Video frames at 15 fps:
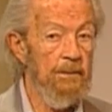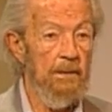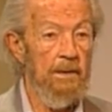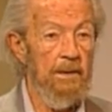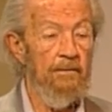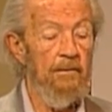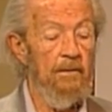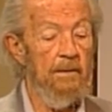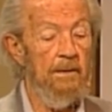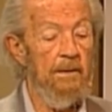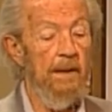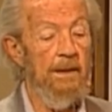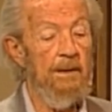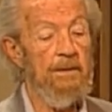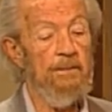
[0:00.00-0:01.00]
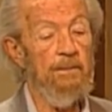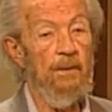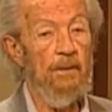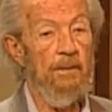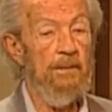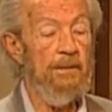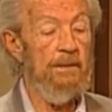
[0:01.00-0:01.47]
really via the
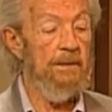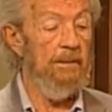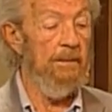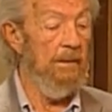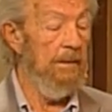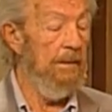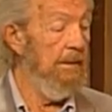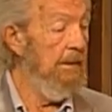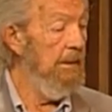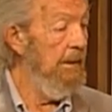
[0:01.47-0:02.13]
Heisenberg principle,